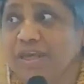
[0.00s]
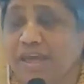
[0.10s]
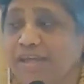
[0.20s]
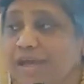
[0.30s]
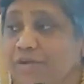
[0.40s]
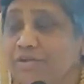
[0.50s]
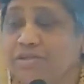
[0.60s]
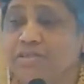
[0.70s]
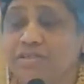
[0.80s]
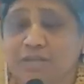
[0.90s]
and I will
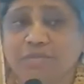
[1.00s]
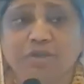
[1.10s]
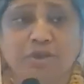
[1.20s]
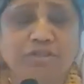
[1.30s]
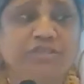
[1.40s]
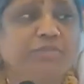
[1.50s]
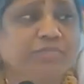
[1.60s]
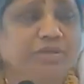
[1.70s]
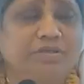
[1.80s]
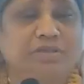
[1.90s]
tell my
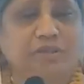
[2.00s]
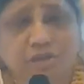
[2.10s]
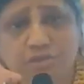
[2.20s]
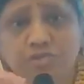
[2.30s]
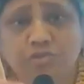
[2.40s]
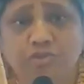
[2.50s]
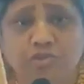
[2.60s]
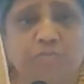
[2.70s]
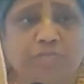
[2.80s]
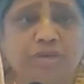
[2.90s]
constables not to
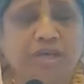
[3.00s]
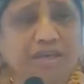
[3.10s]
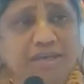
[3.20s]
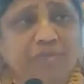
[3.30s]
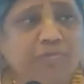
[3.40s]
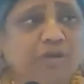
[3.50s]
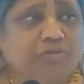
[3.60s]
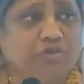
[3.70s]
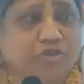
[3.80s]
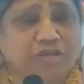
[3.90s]
stop anyone who
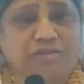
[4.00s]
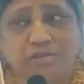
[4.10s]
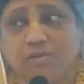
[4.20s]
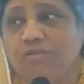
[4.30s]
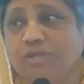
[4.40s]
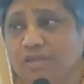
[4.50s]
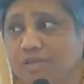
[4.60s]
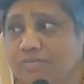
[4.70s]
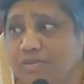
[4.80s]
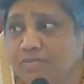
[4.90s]
chants the holy
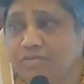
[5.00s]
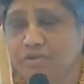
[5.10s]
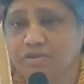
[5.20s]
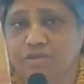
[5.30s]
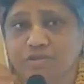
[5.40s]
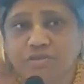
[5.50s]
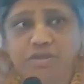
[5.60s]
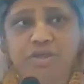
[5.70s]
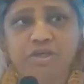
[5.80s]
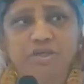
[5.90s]
names of Krishna.
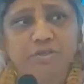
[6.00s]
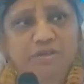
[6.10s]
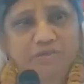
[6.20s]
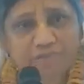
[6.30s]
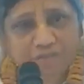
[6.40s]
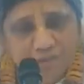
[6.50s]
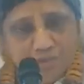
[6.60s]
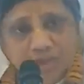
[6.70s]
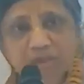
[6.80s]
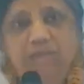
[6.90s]
So in this
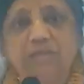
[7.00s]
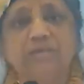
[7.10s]
way,